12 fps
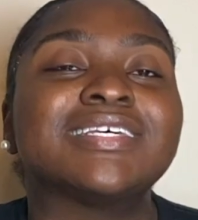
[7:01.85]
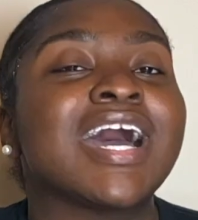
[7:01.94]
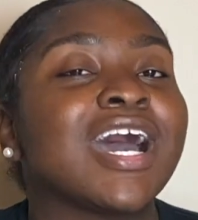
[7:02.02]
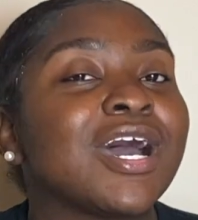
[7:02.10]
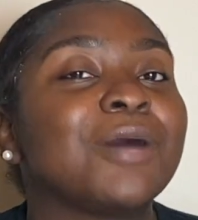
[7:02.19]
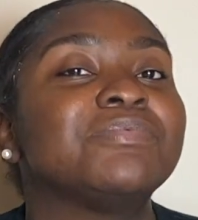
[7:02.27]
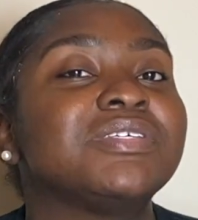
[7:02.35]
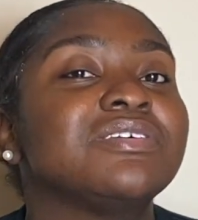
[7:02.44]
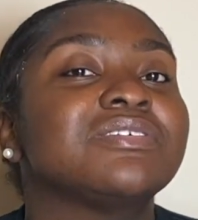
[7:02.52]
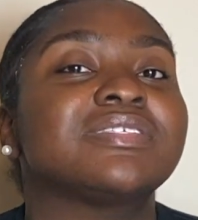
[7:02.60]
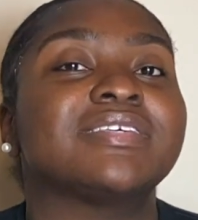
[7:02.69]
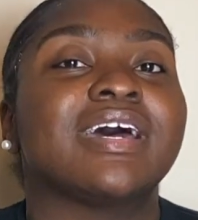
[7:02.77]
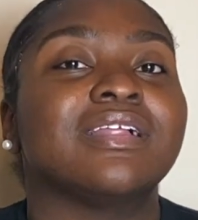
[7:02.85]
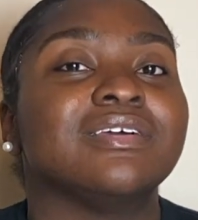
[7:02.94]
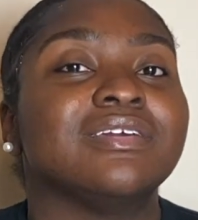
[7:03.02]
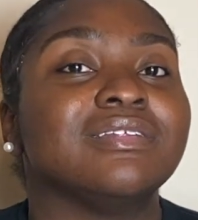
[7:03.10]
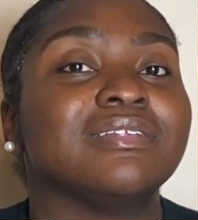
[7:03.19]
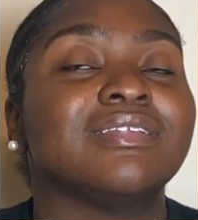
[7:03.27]
top tier
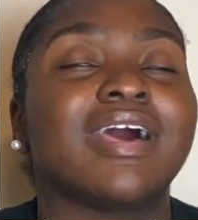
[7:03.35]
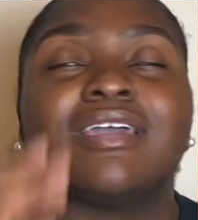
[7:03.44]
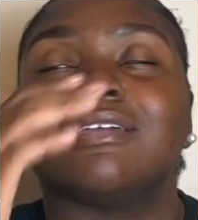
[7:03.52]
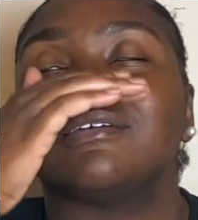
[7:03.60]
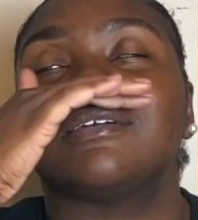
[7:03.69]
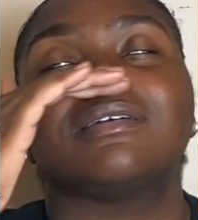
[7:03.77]
salad. Like,